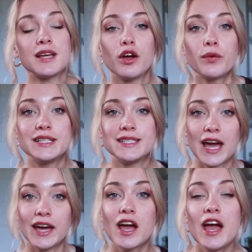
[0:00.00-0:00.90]
I always
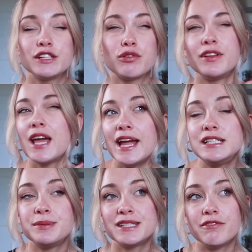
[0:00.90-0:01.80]
say it's roughly
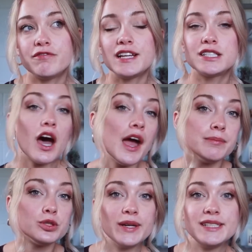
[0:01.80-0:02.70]
80% face
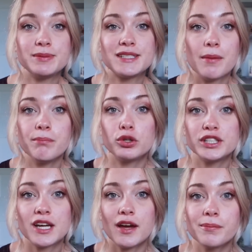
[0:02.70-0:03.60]
type, 20%
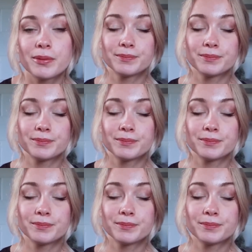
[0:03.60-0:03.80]
body type.